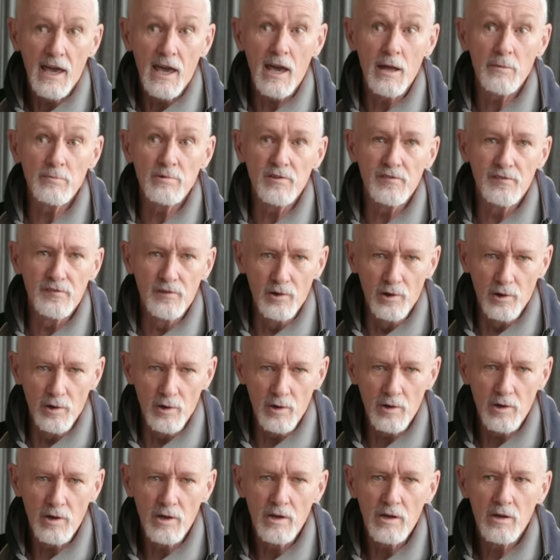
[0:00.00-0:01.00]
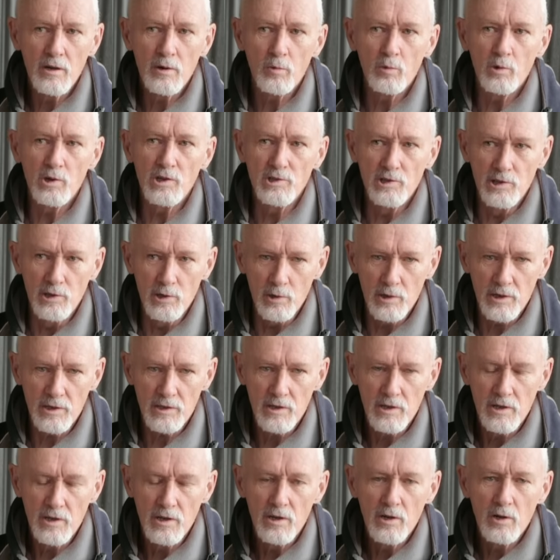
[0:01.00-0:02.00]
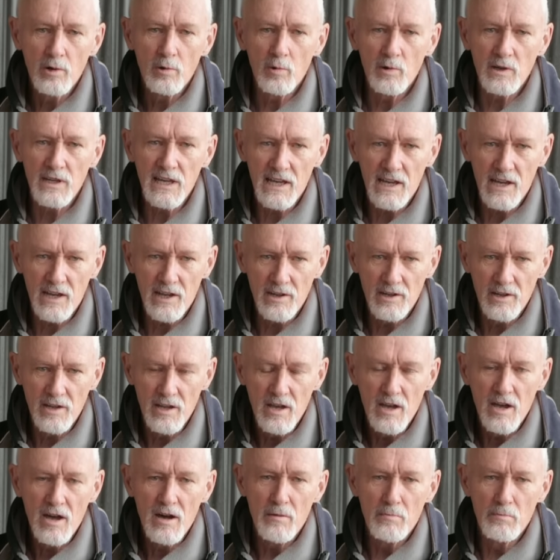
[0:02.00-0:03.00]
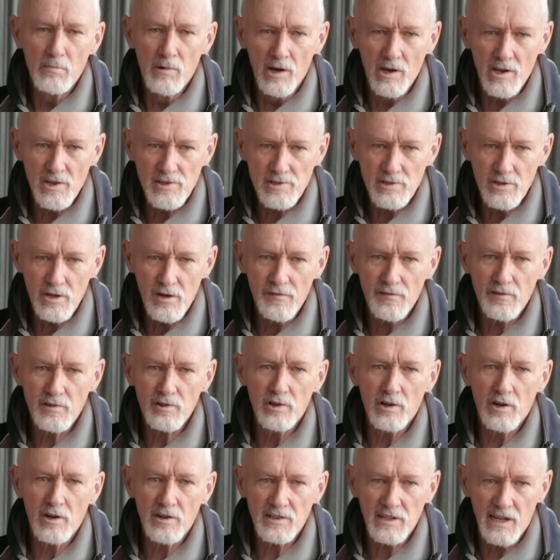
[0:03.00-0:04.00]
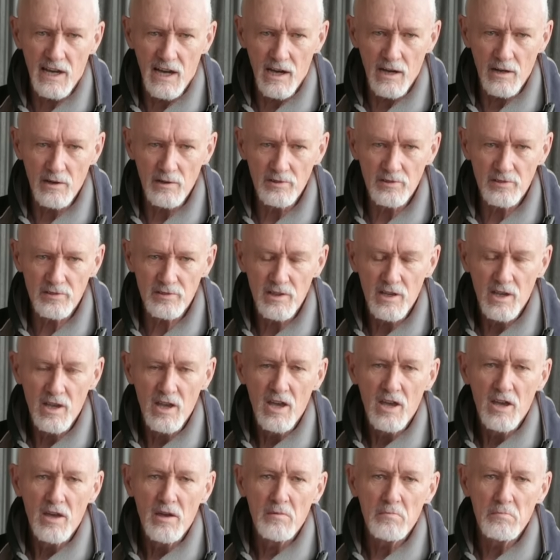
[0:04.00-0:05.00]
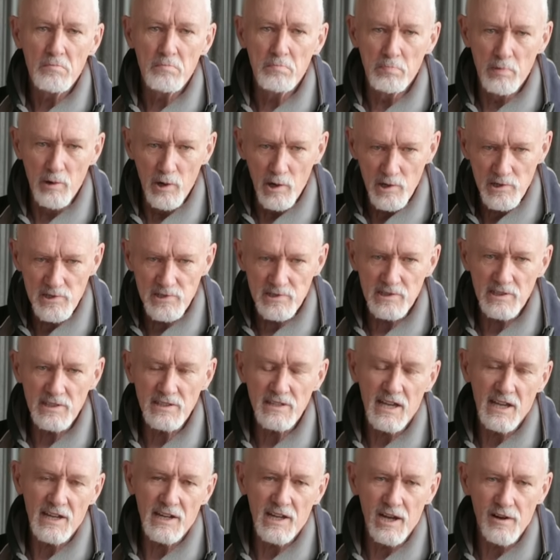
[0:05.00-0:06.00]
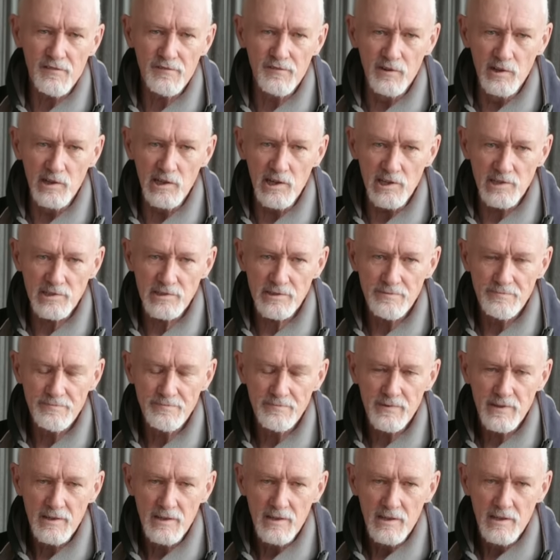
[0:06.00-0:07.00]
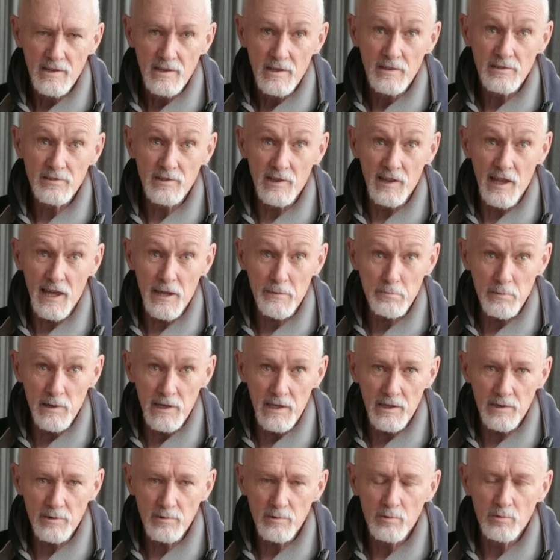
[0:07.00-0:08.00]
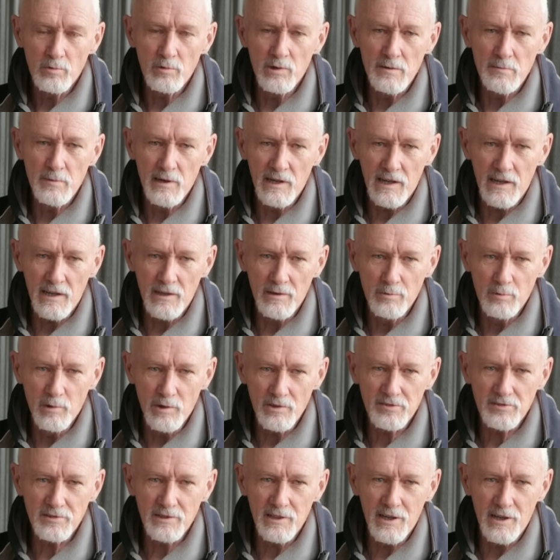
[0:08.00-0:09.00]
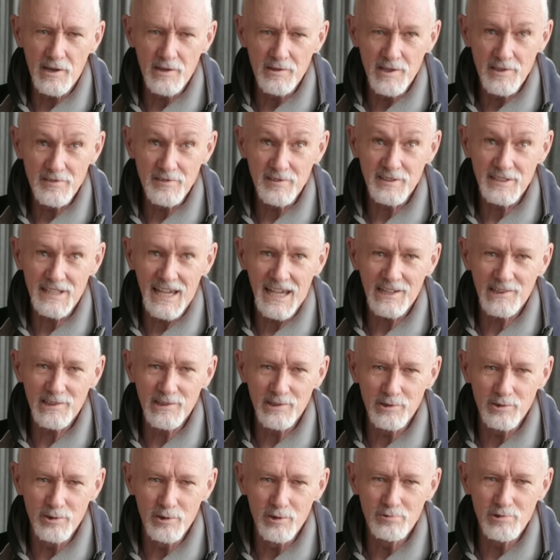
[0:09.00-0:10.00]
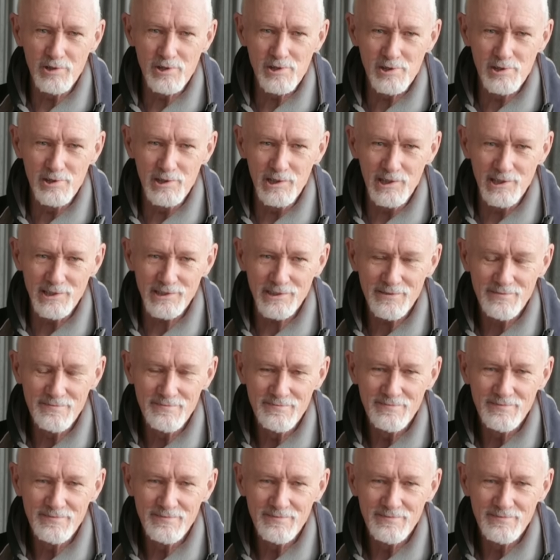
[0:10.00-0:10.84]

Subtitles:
And before we knew it, we had Molotov cocktails bursting at our feet. So that meant we made what's known as a tactical retreat.